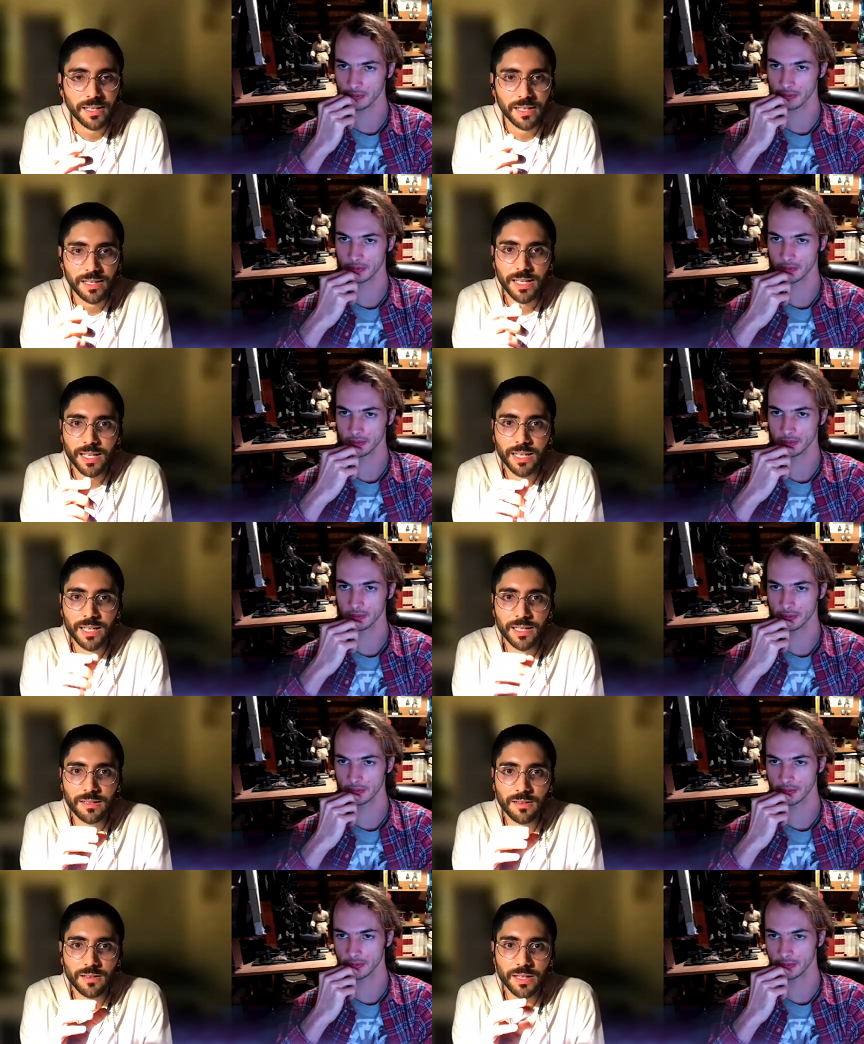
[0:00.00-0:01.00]

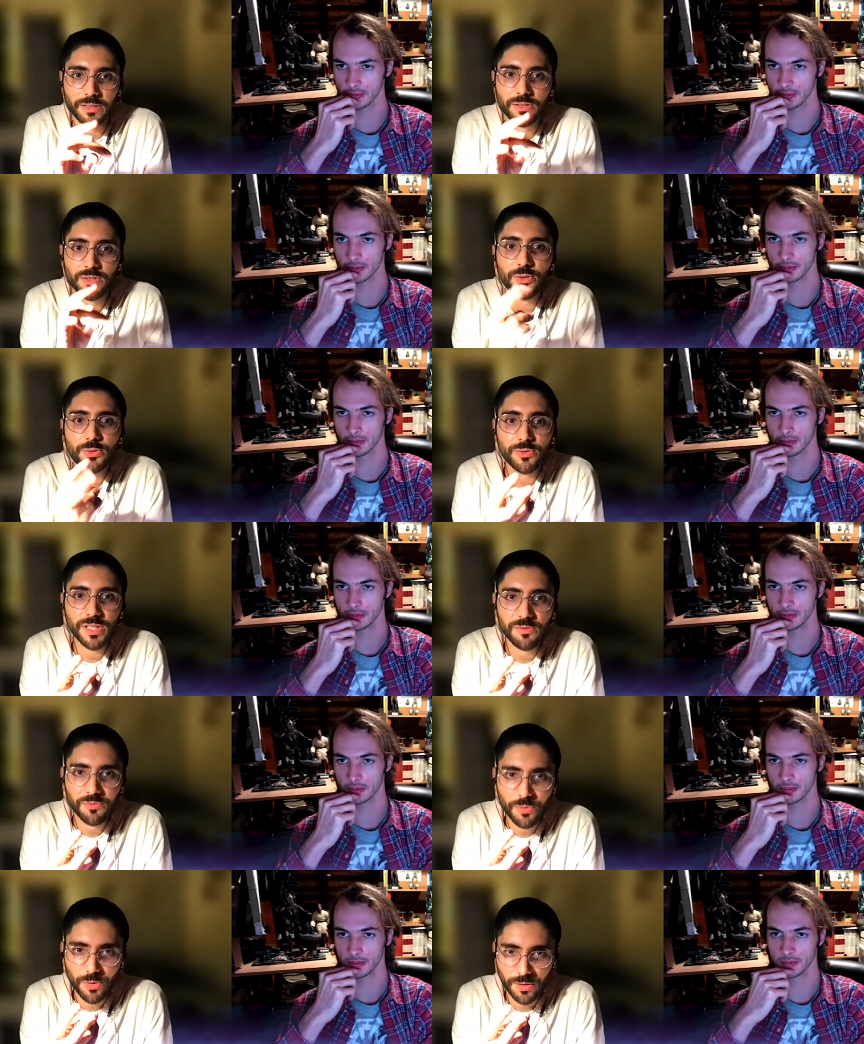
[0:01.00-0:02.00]
Speaker 1: in in 2D
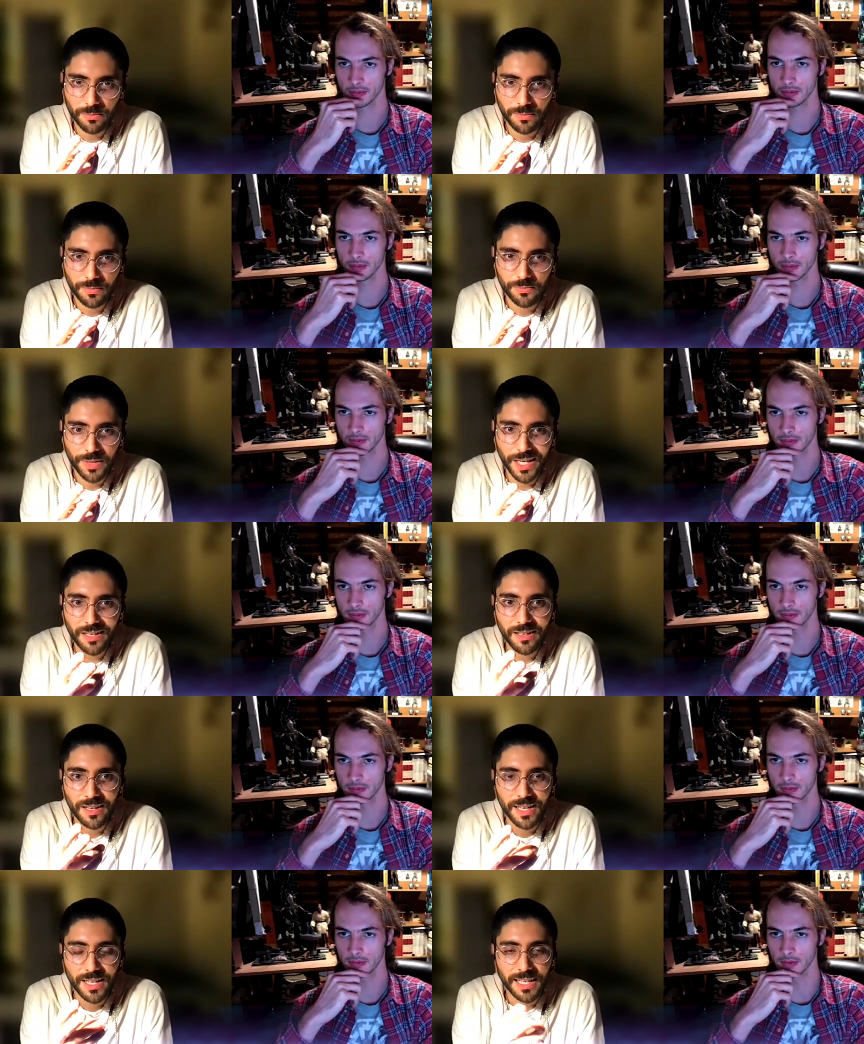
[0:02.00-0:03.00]
form, right?
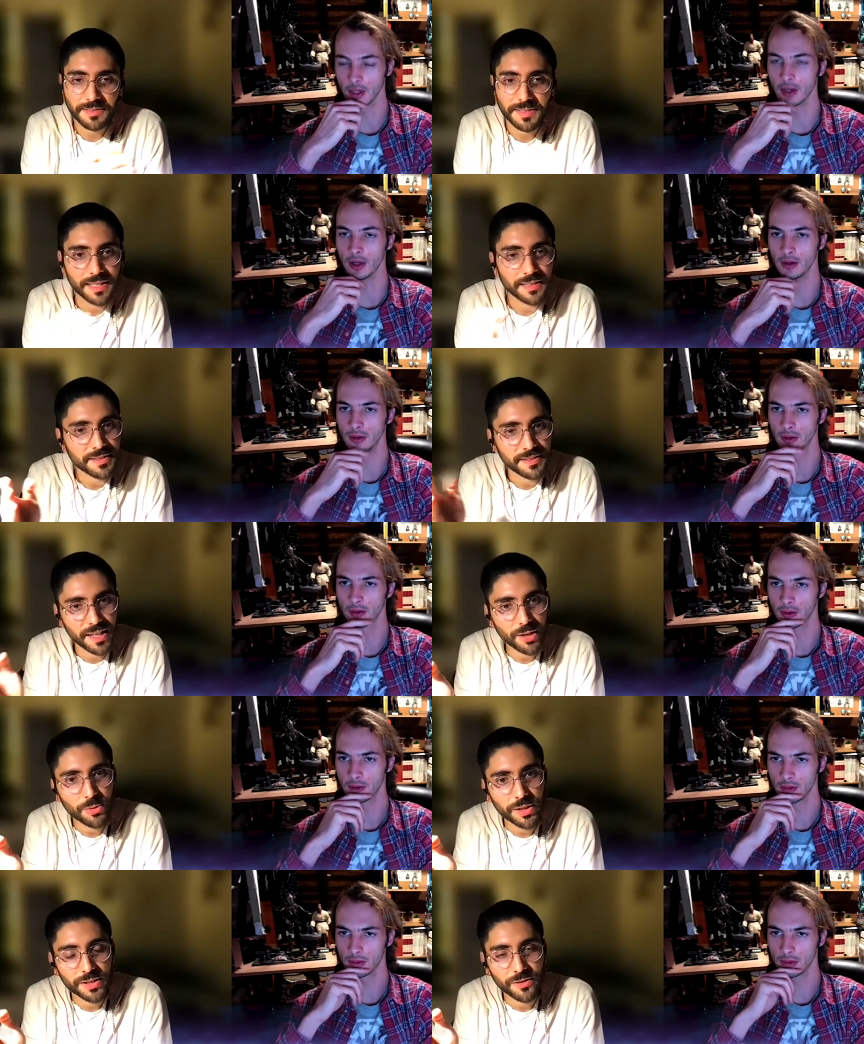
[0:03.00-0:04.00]
And yeah. since they
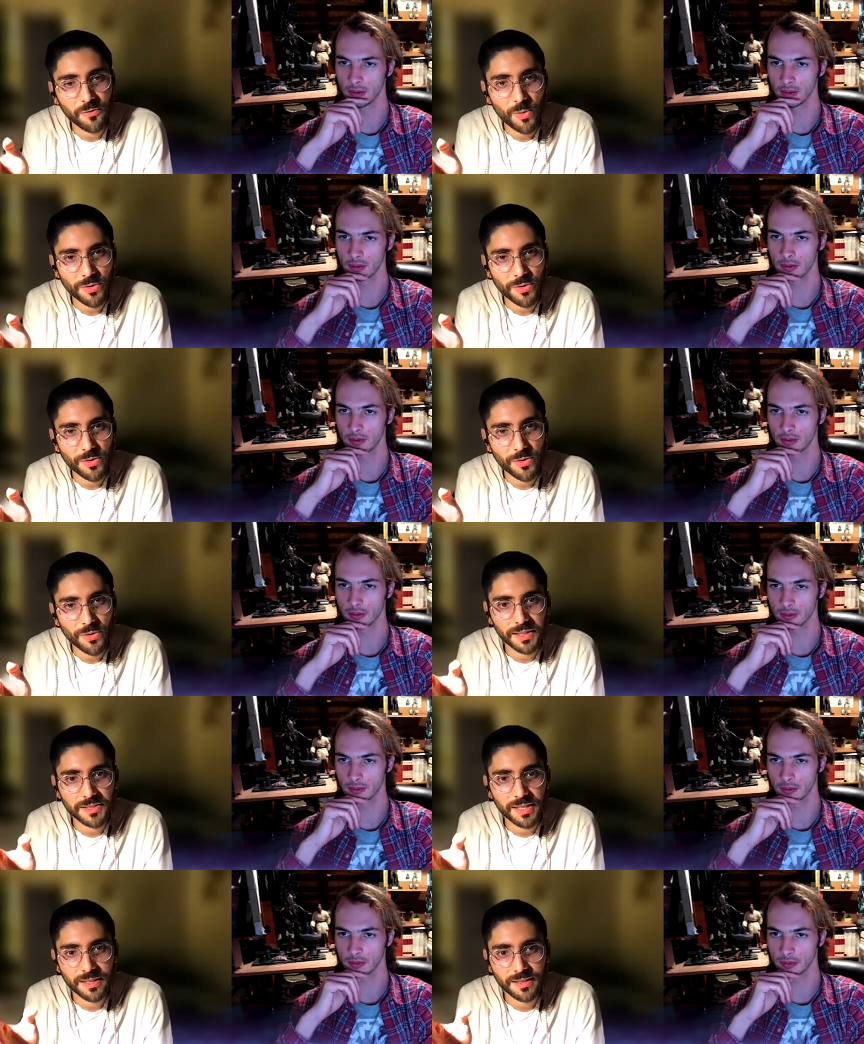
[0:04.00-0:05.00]
were in the fourth
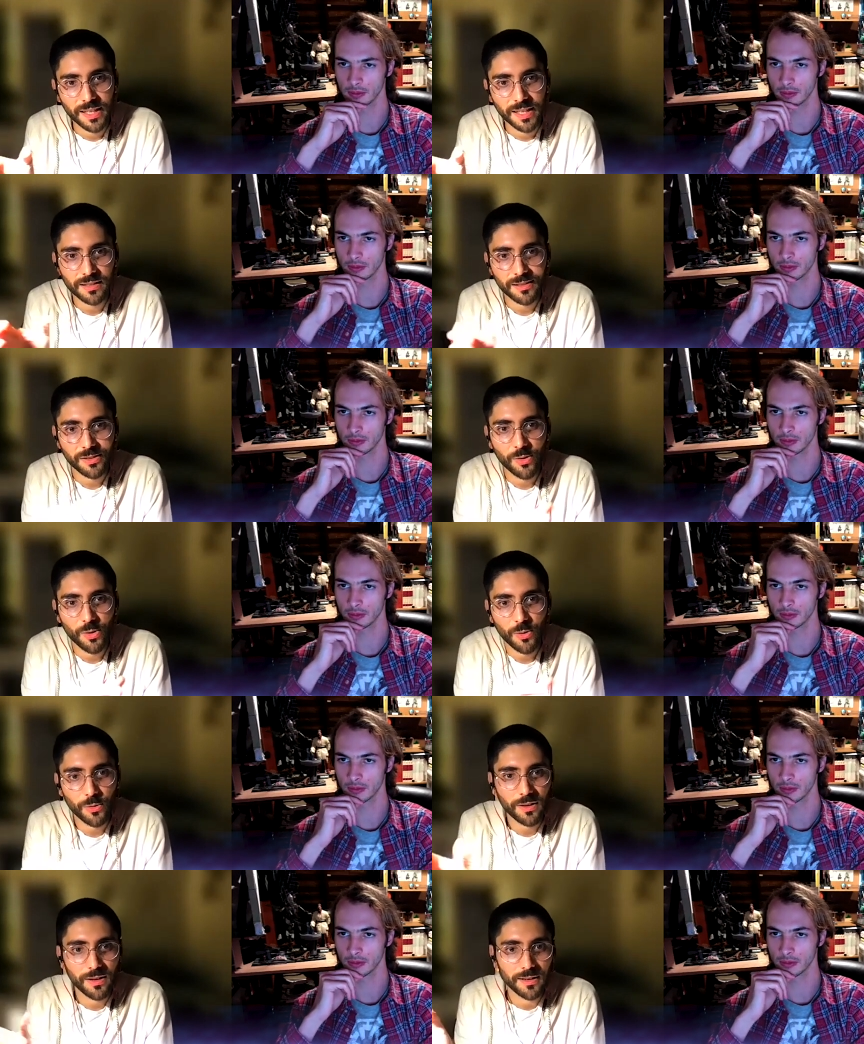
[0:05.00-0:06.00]
dimension, they could
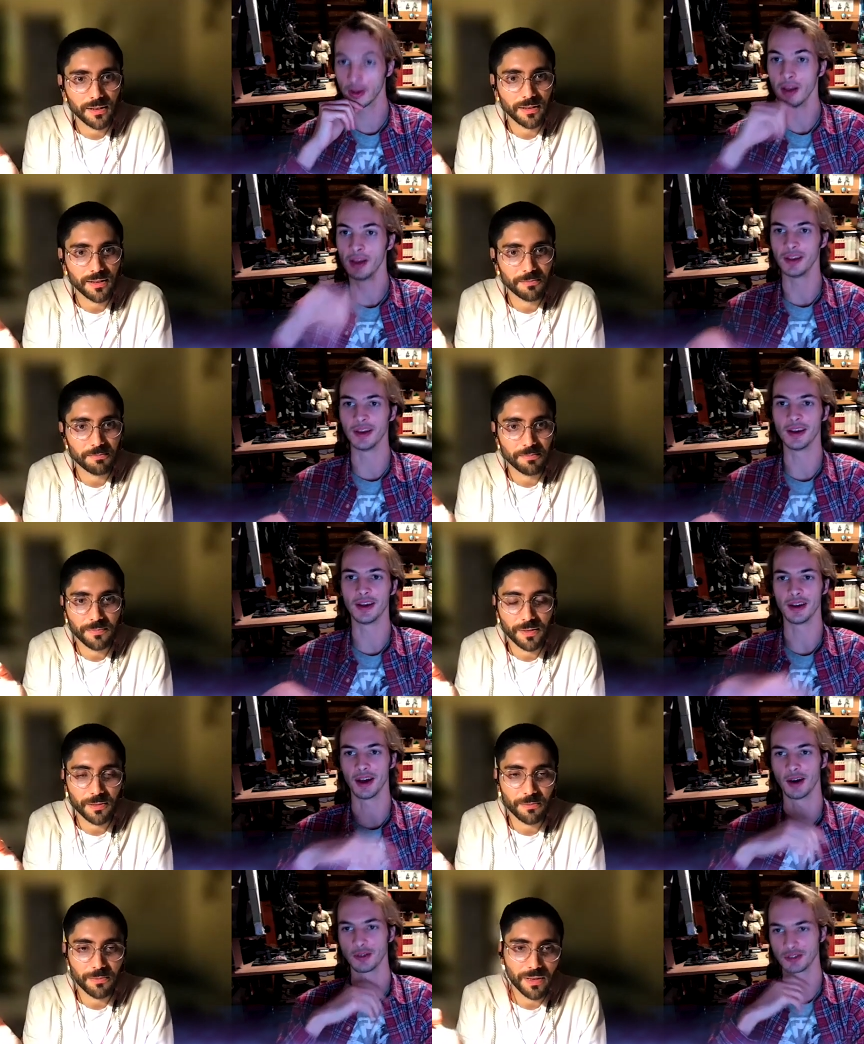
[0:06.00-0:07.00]
go yeah
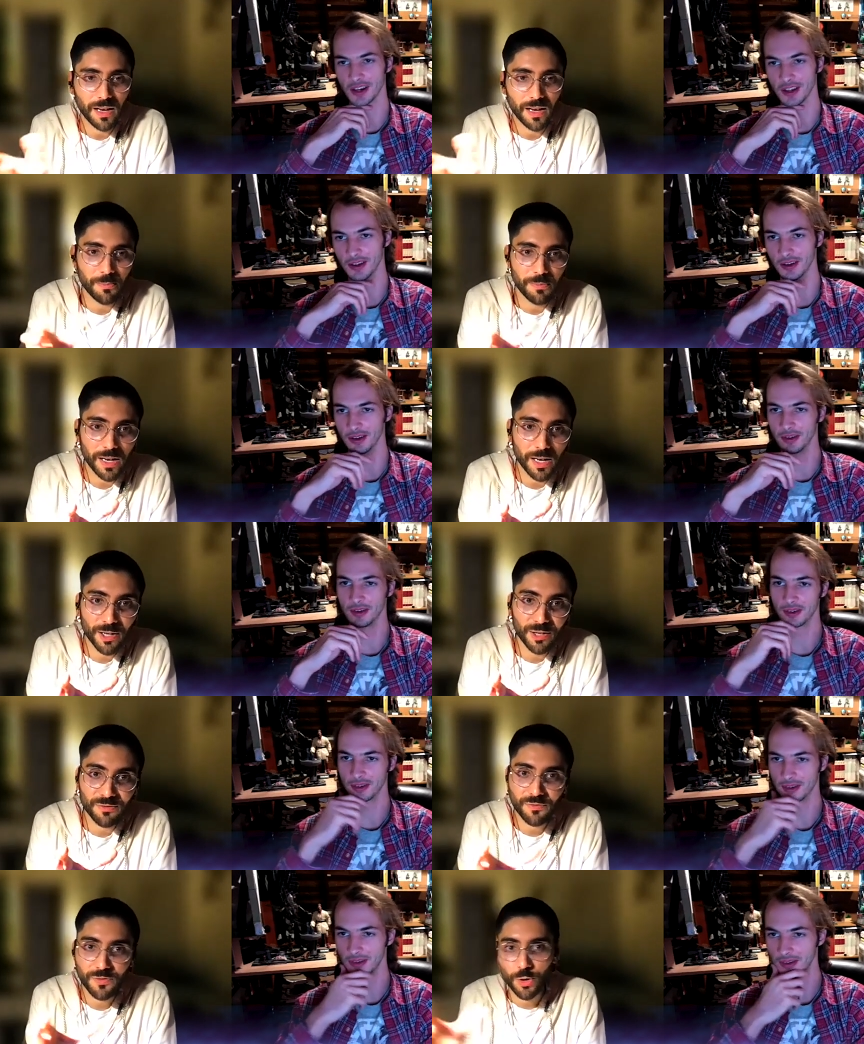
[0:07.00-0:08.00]
outside
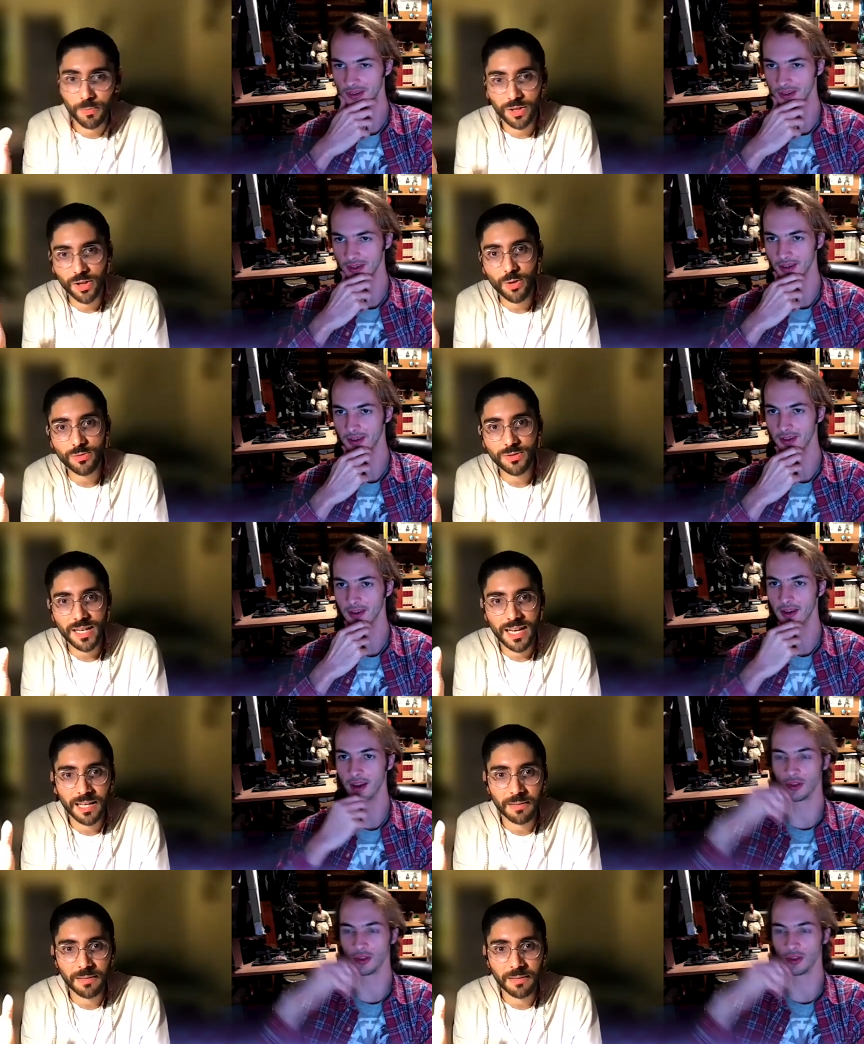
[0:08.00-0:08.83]
of or below time